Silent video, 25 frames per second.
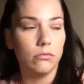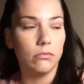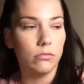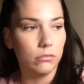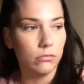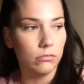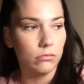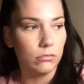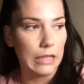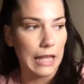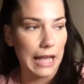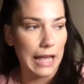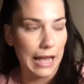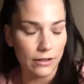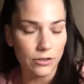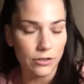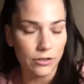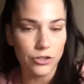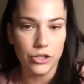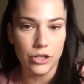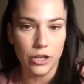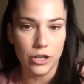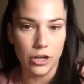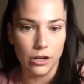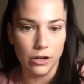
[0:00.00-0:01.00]

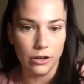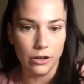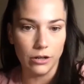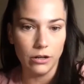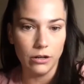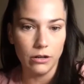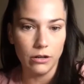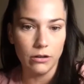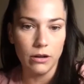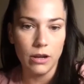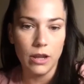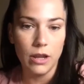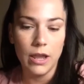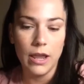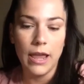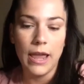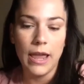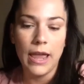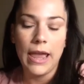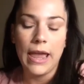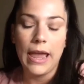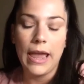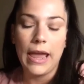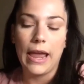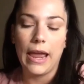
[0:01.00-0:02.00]
last year.
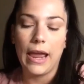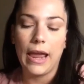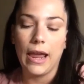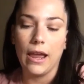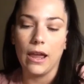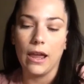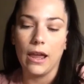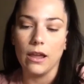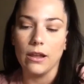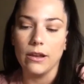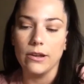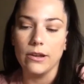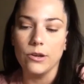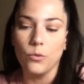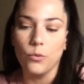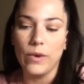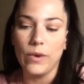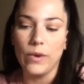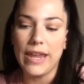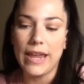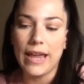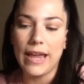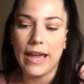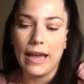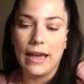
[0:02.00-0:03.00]
And
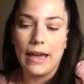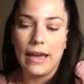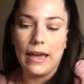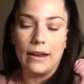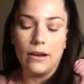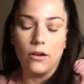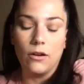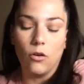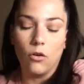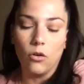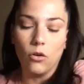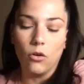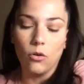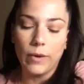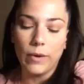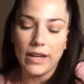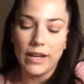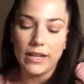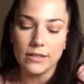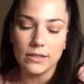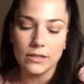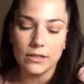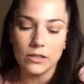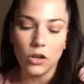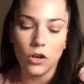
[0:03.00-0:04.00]
we had
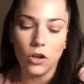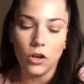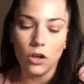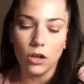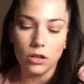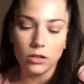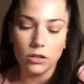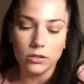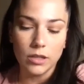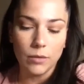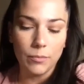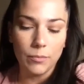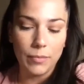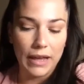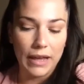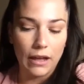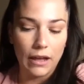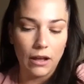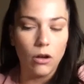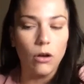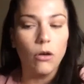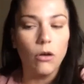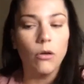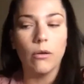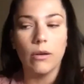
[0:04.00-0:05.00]
always talked
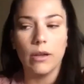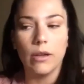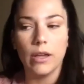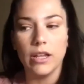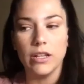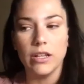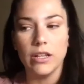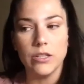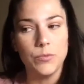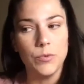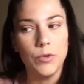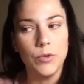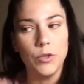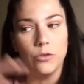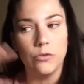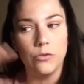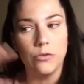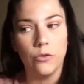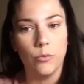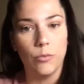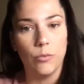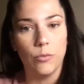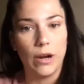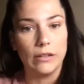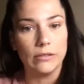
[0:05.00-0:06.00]
about his
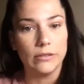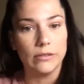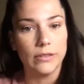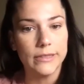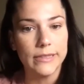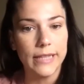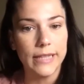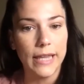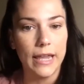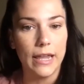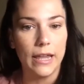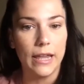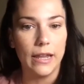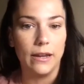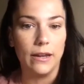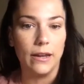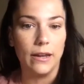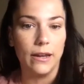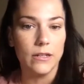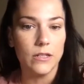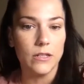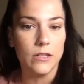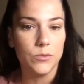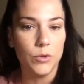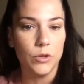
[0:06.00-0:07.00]
beautiful brown skin
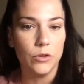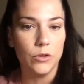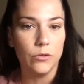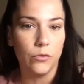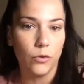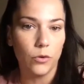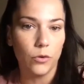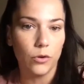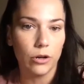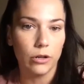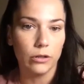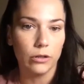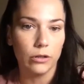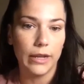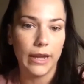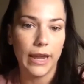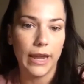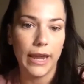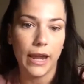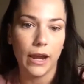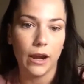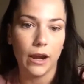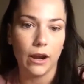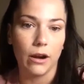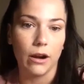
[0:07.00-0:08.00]
and his beautiful curly
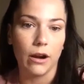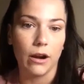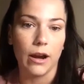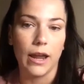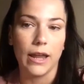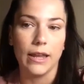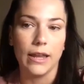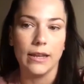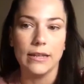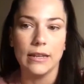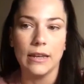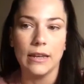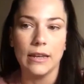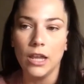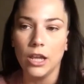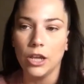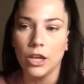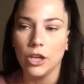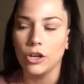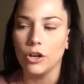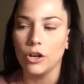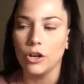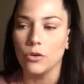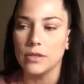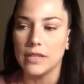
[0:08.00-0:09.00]
hair and,
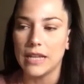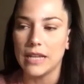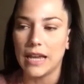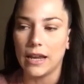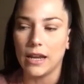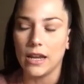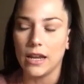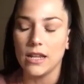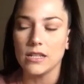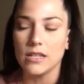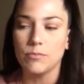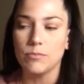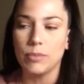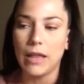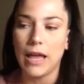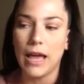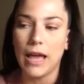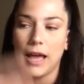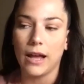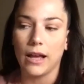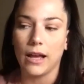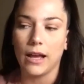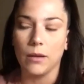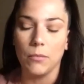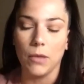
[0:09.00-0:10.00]
daddy is
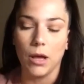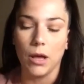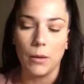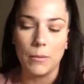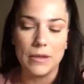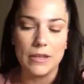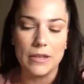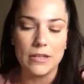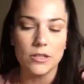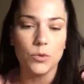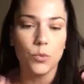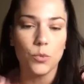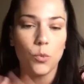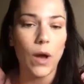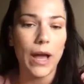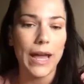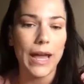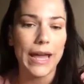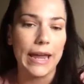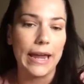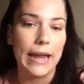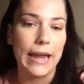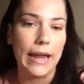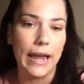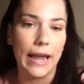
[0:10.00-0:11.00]
black and mommy is
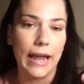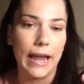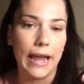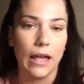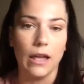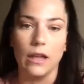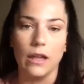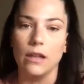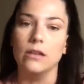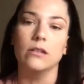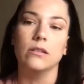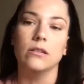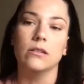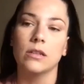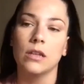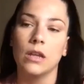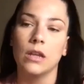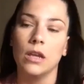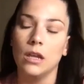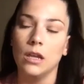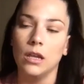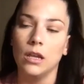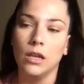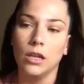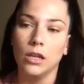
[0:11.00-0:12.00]
white. And
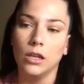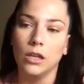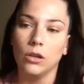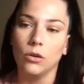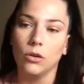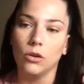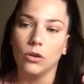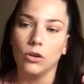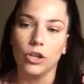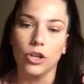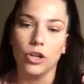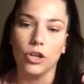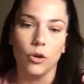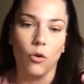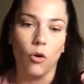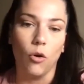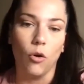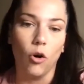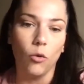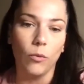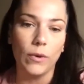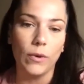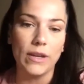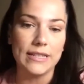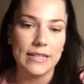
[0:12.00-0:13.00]

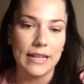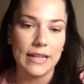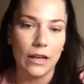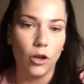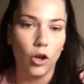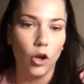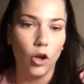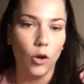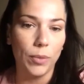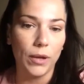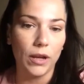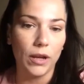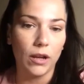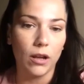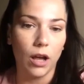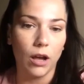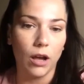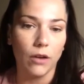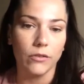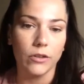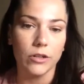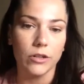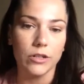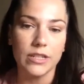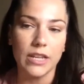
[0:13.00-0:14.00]
always that open
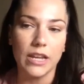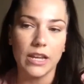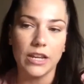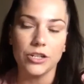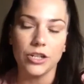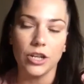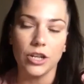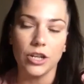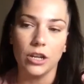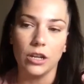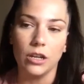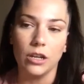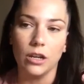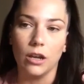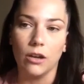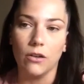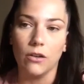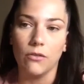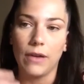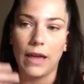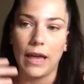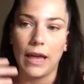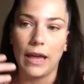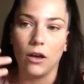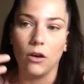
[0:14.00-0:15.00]
conversation of
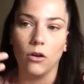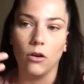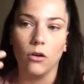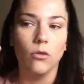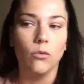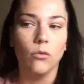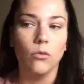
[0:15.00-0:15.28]
how